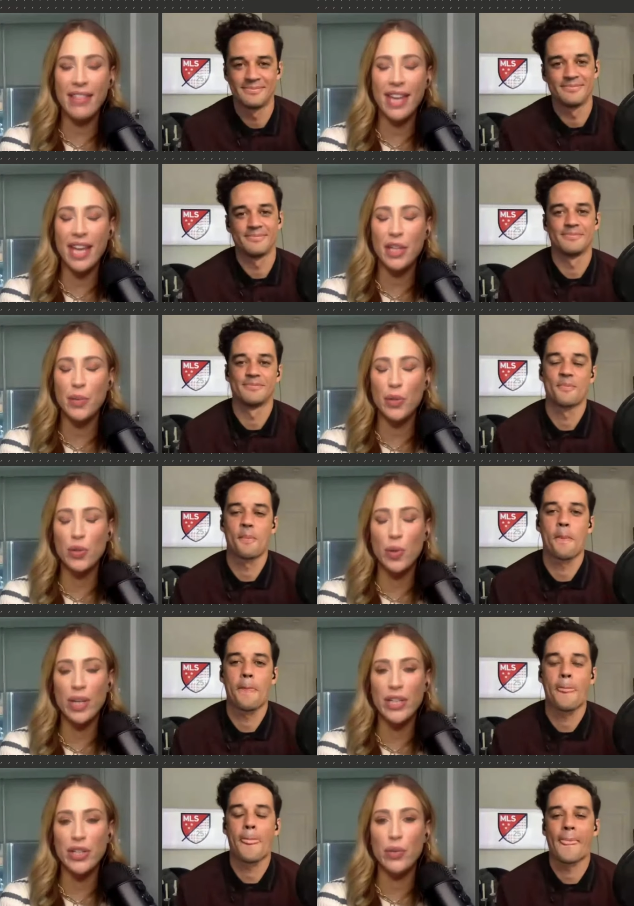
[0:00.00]
Speaker 1: and the annual
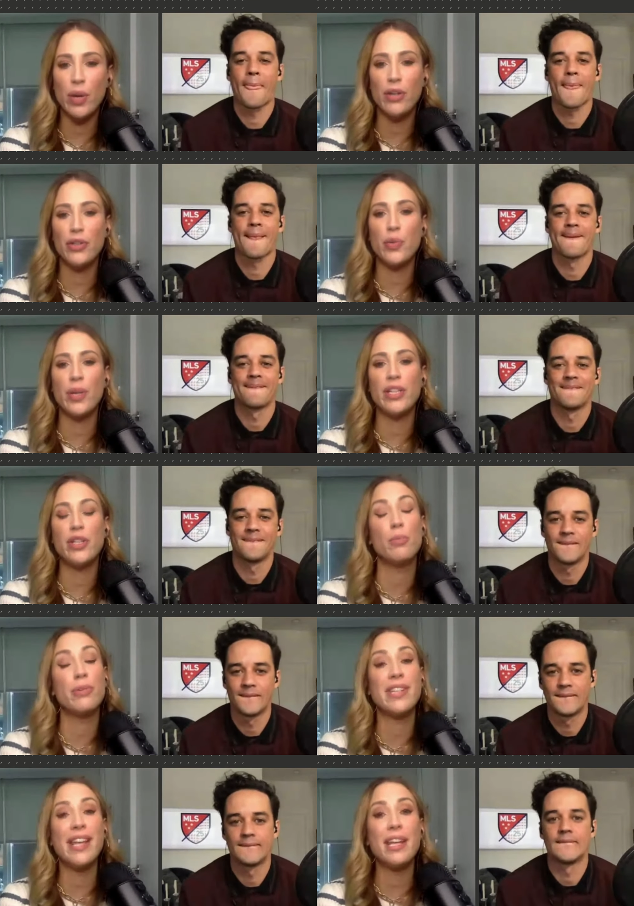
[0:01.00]
22 under 22
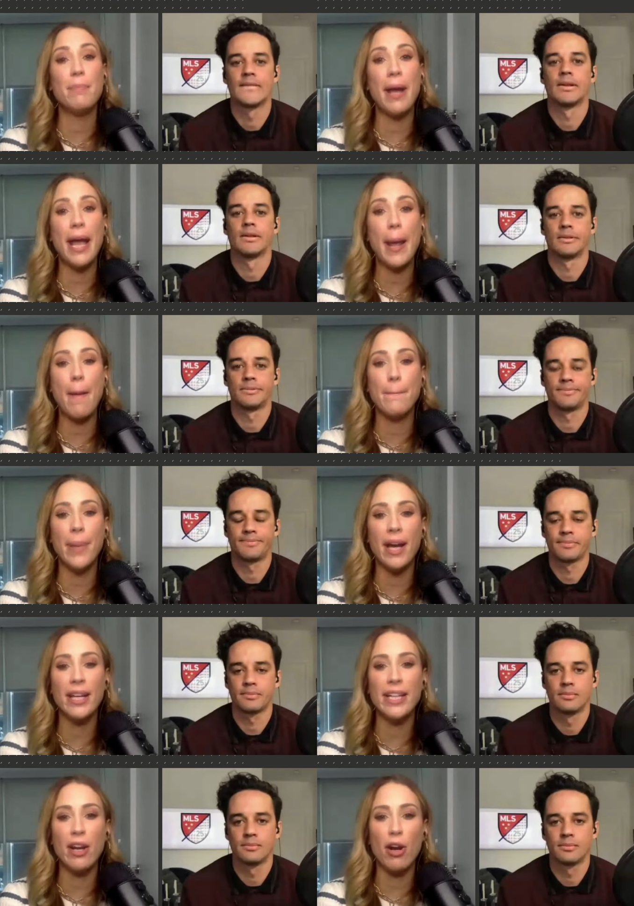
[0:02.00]
presented by
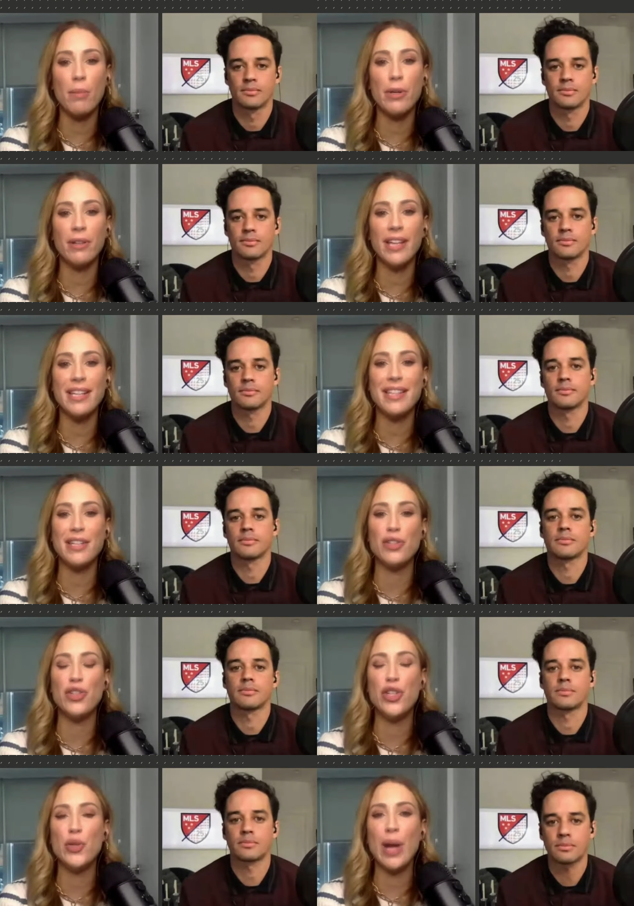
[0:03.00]
Body Armor List is
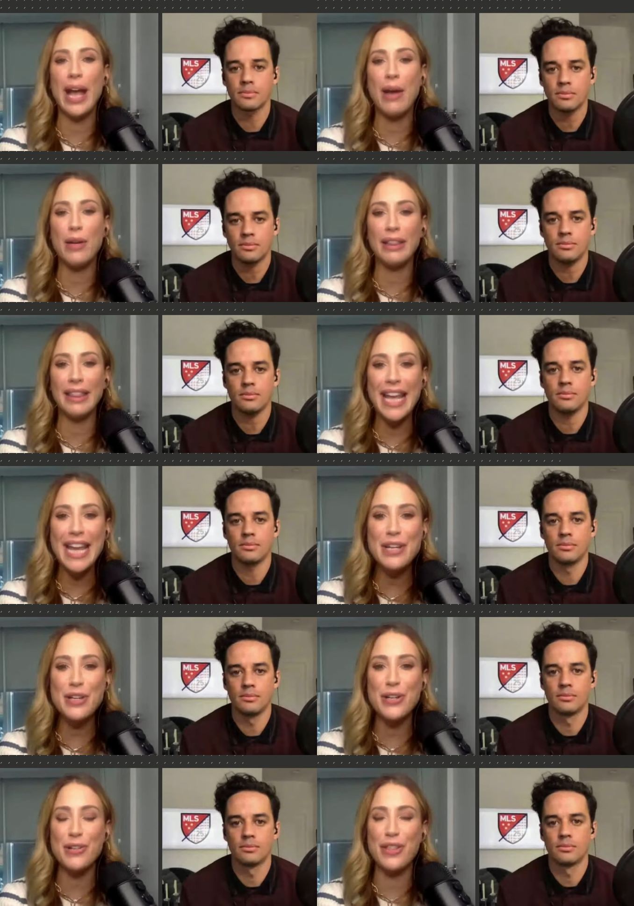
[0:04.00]
due out
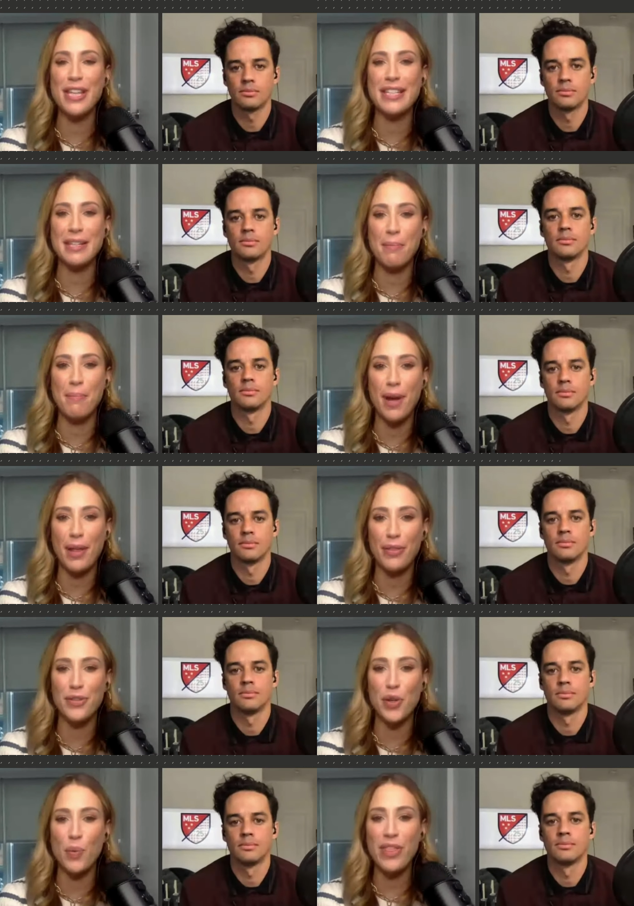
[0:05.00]
later this
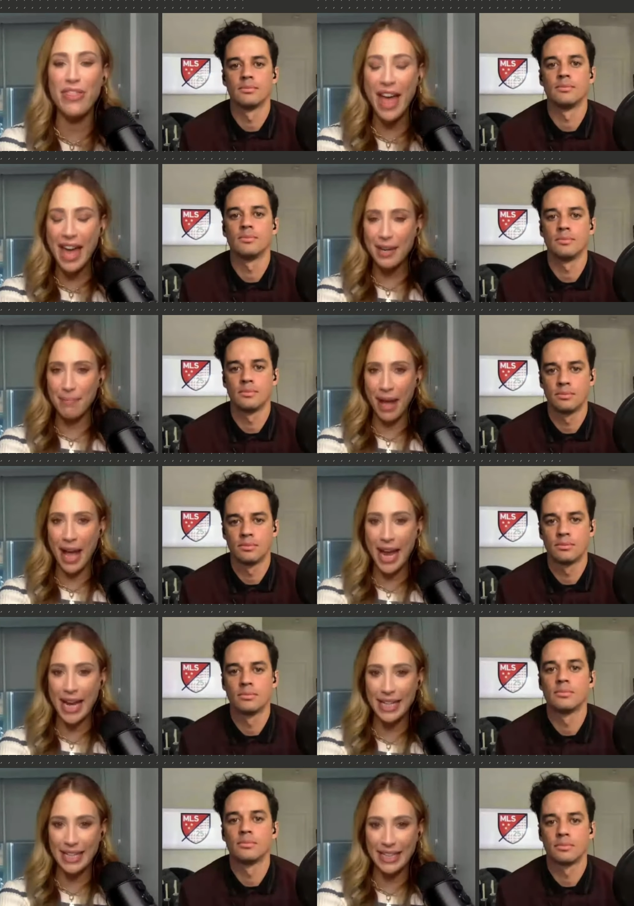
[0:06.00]
month. So, with that in
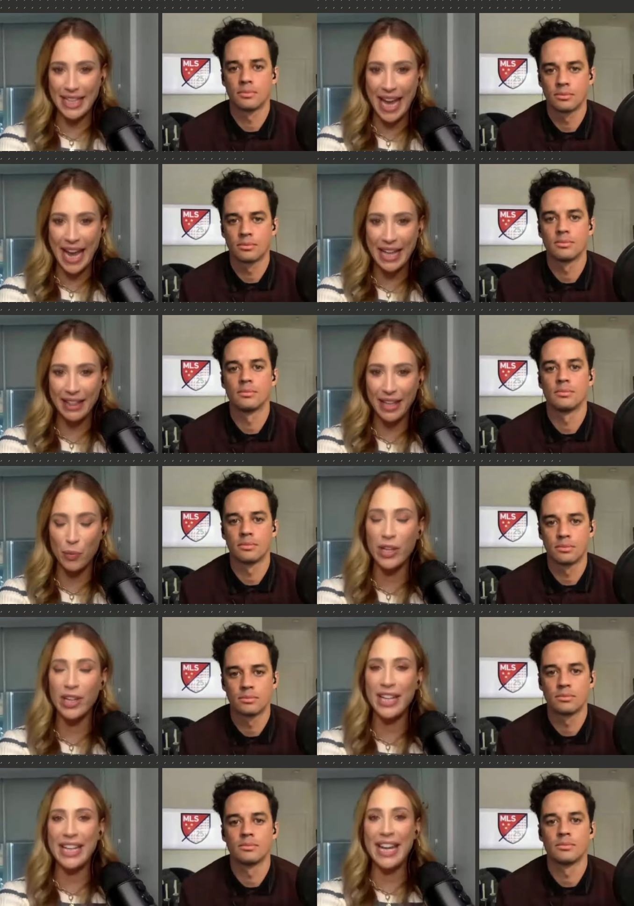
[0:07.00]
mind, Calen, we're
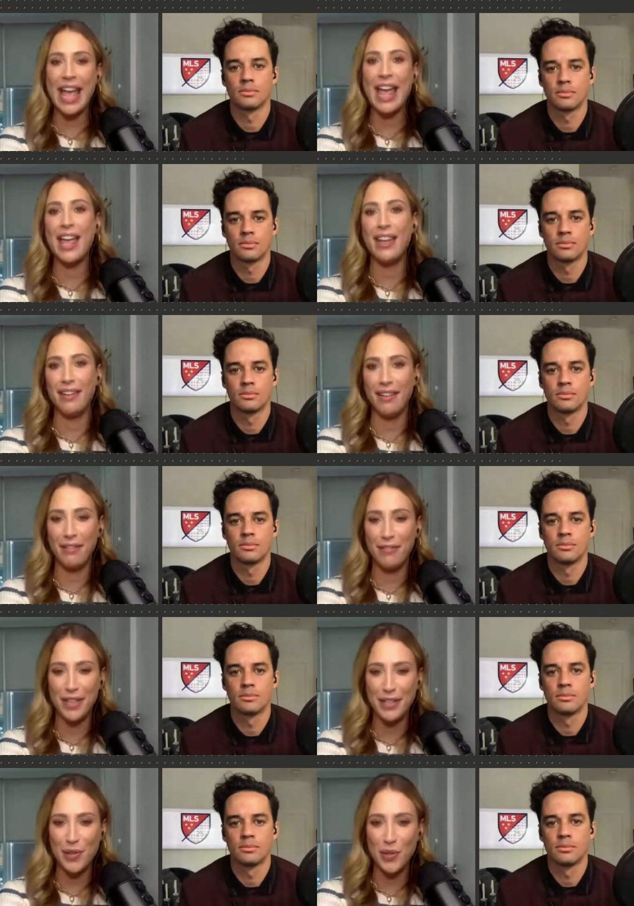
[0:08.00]
going to get ahead of
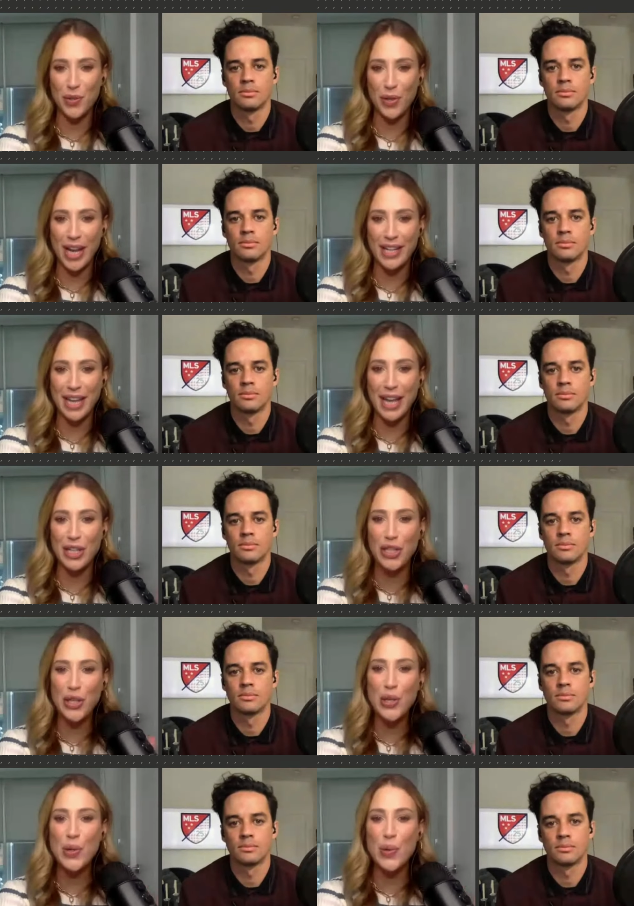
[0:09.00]
this trend, and
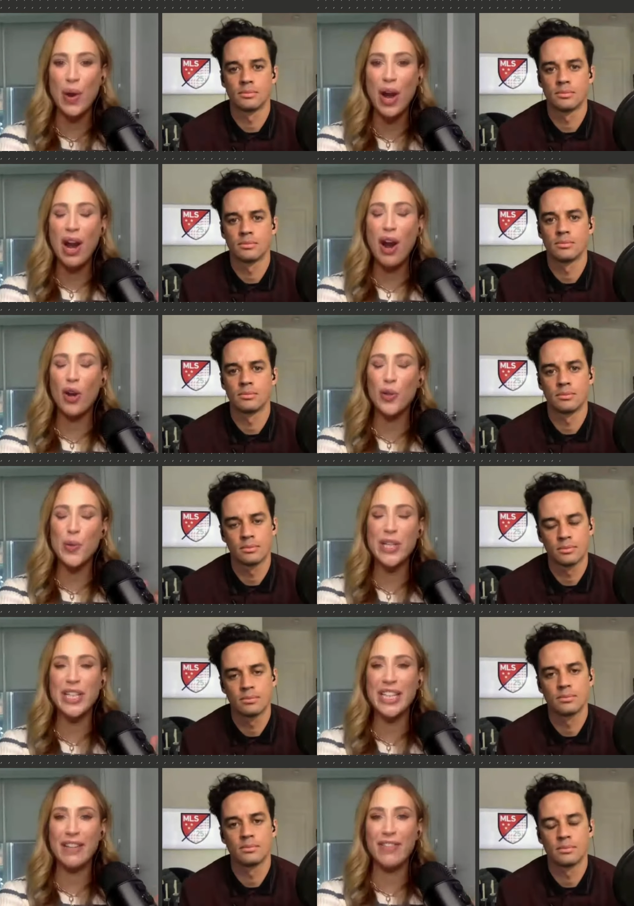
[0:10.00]
you are going
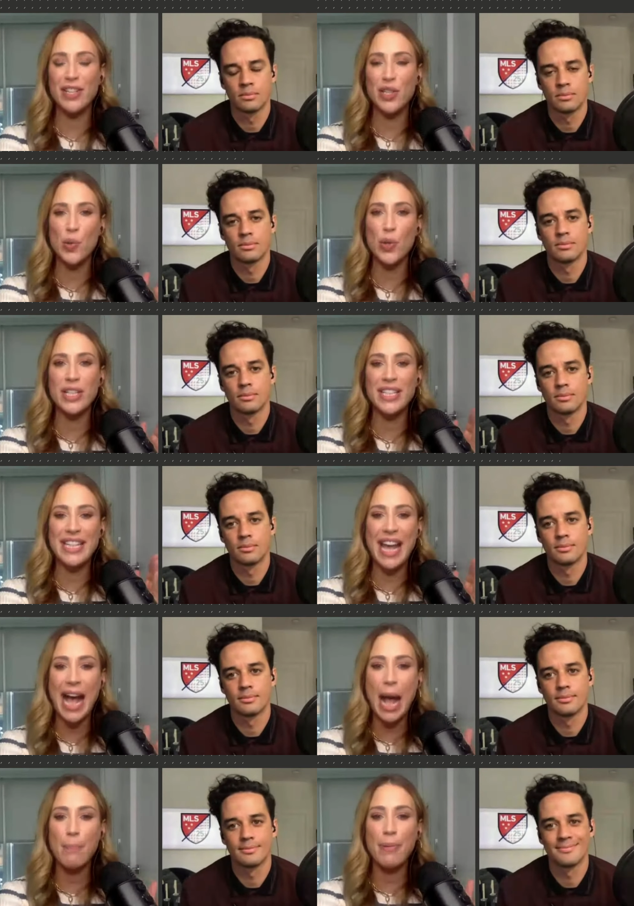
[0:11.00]
to give us your
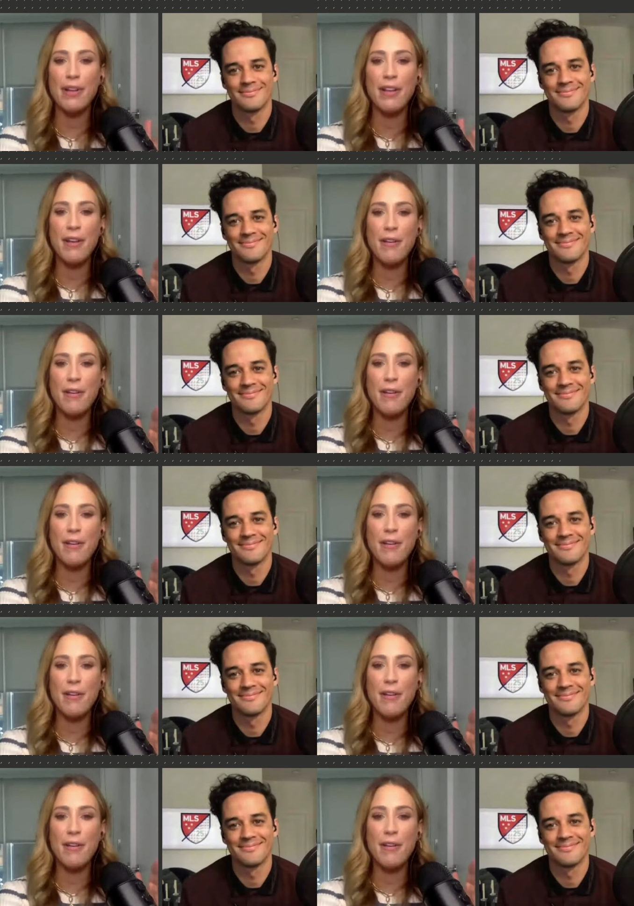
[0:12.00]
top